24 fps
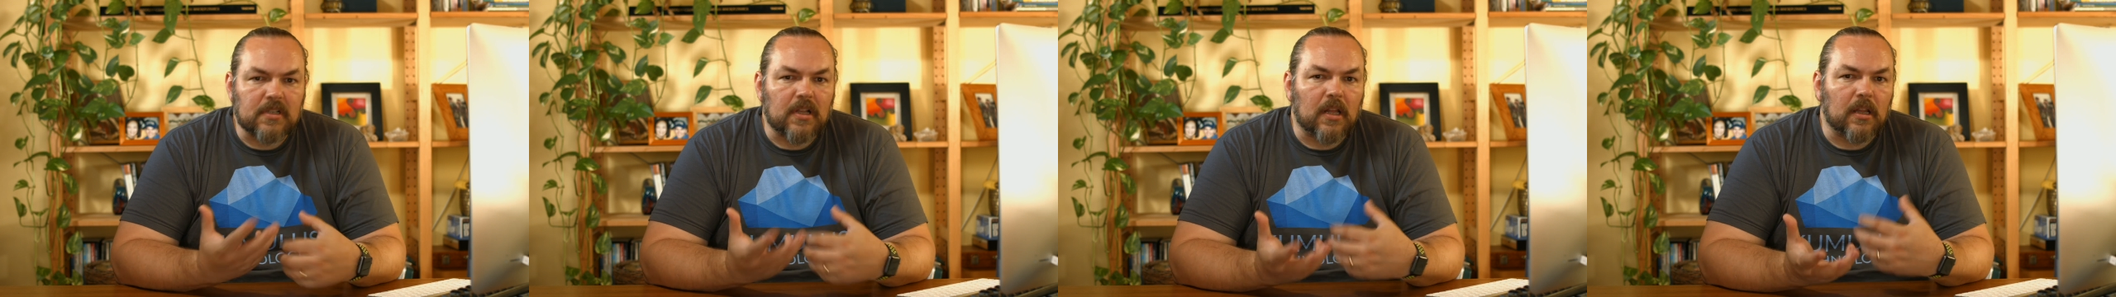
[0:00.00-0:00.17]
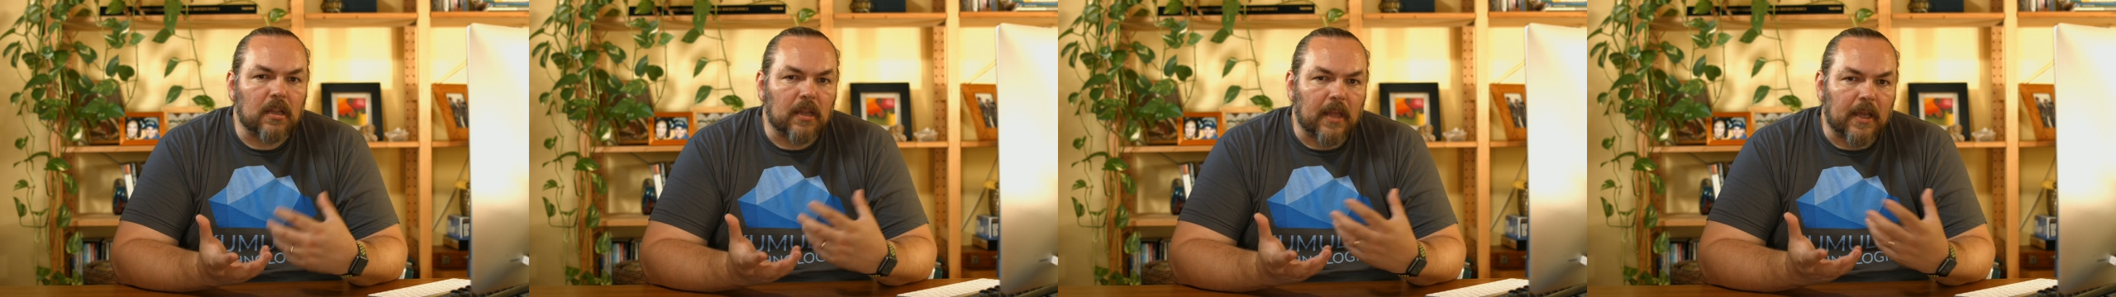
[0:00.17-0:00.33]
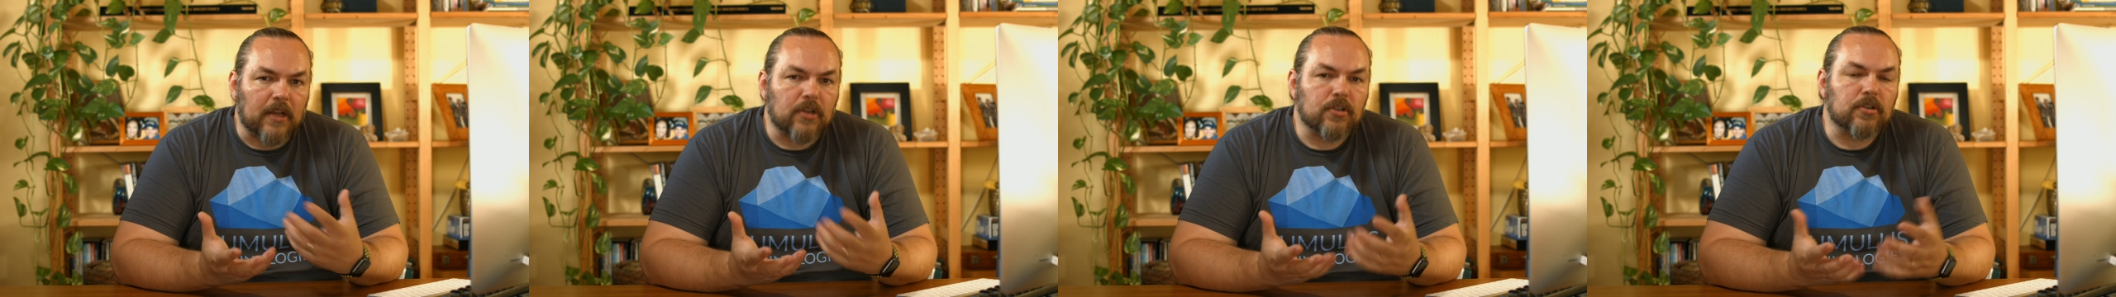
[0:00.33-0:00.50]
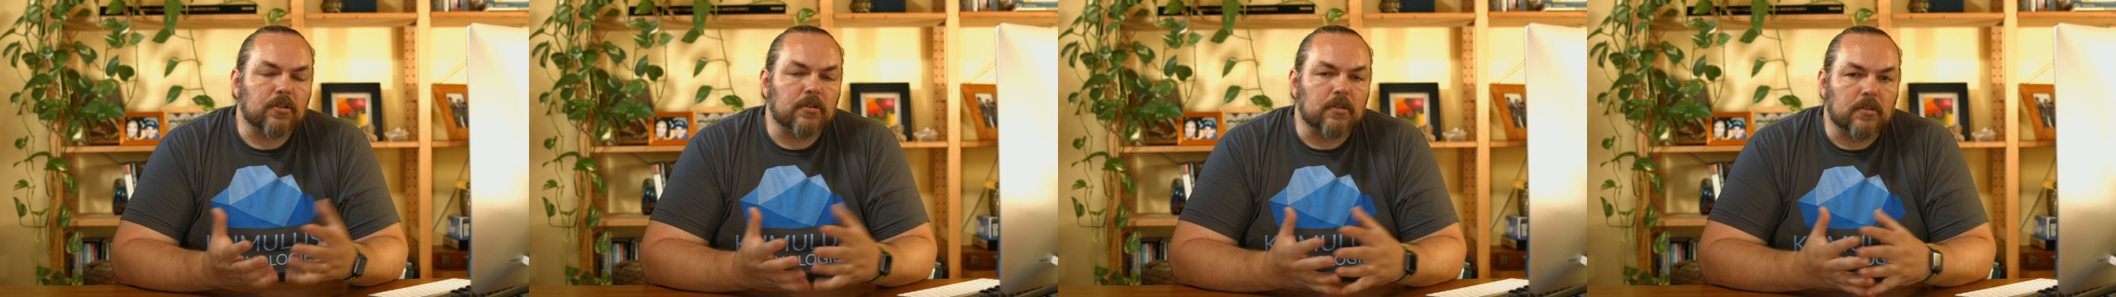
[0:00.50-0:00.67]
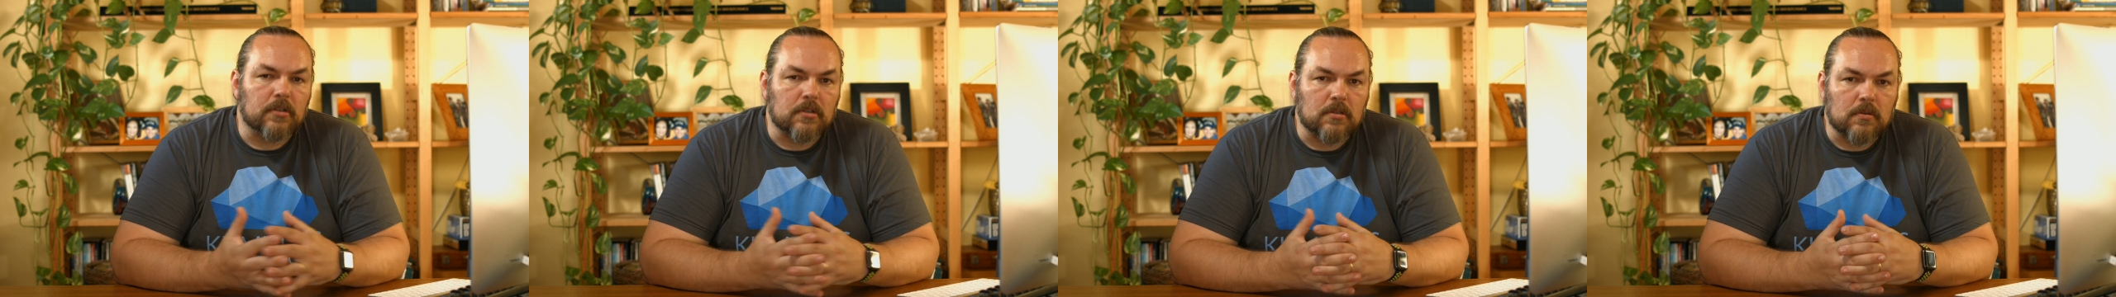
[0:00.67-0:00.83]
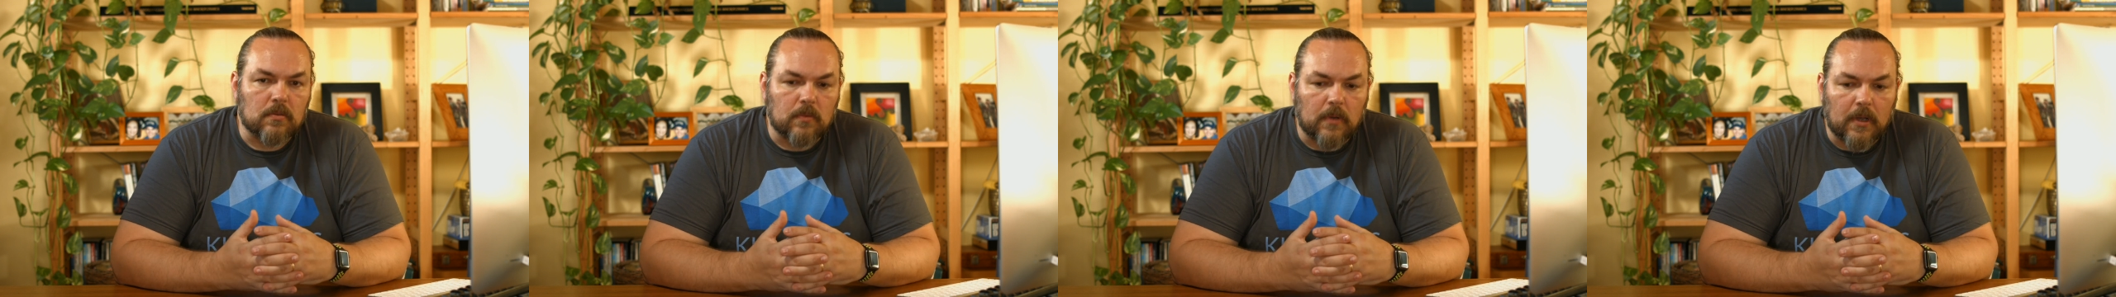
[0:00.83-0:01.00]
collection
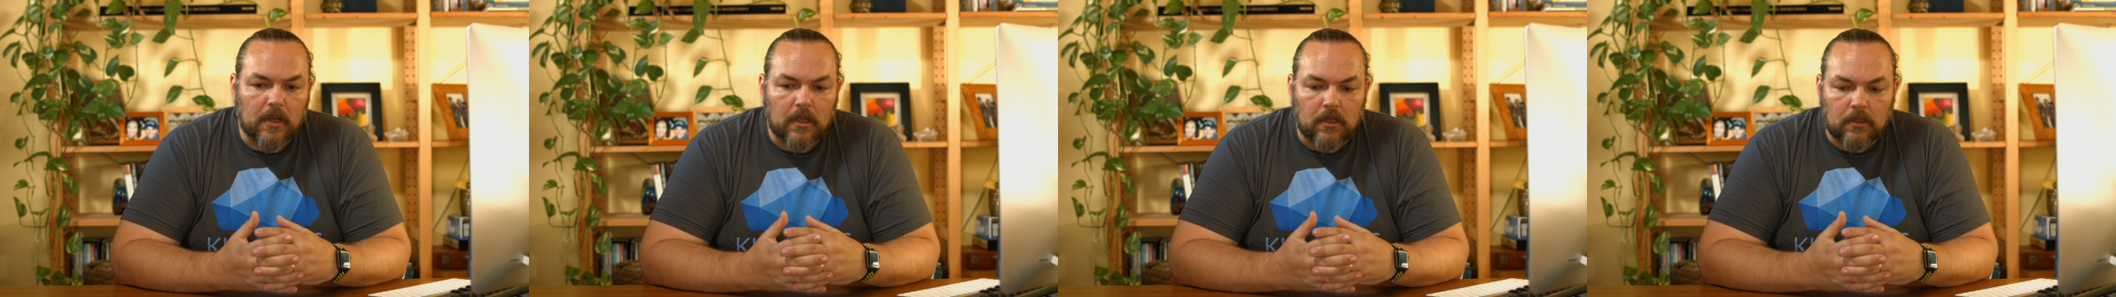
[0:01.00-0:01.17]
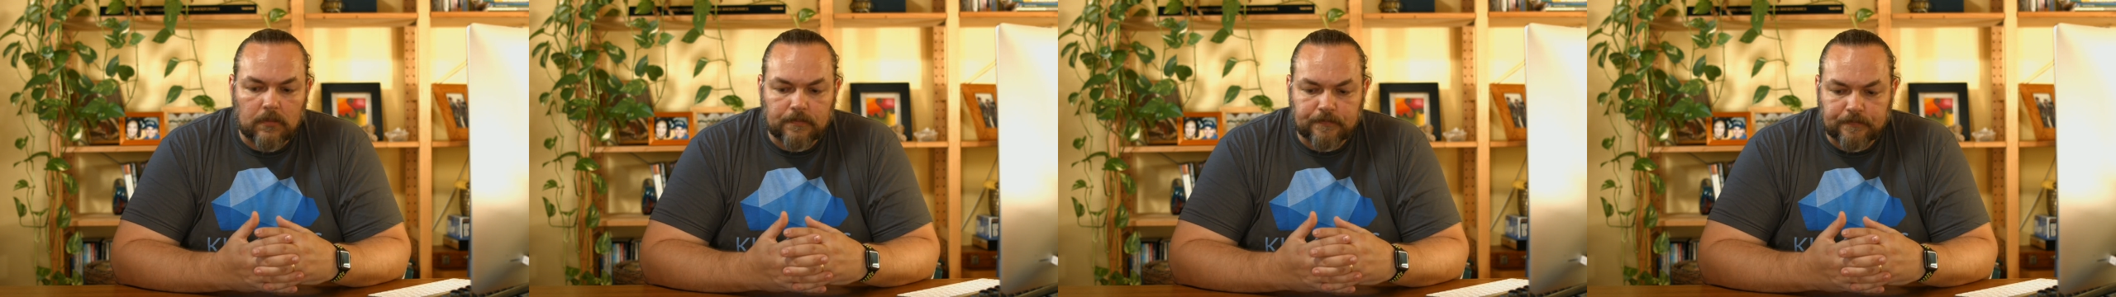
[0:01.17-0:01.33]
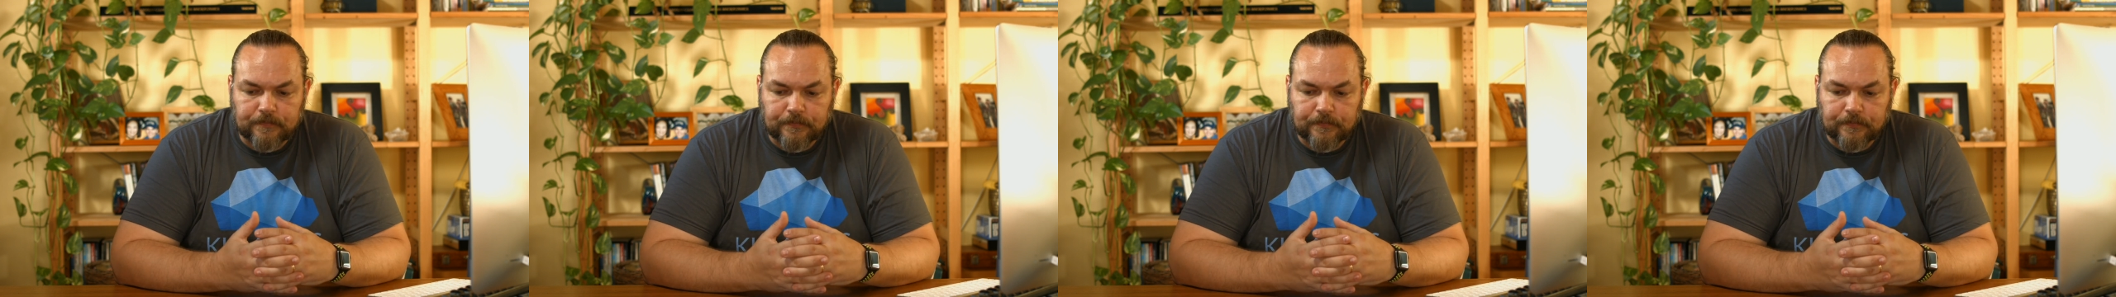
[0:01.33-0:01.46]
as well.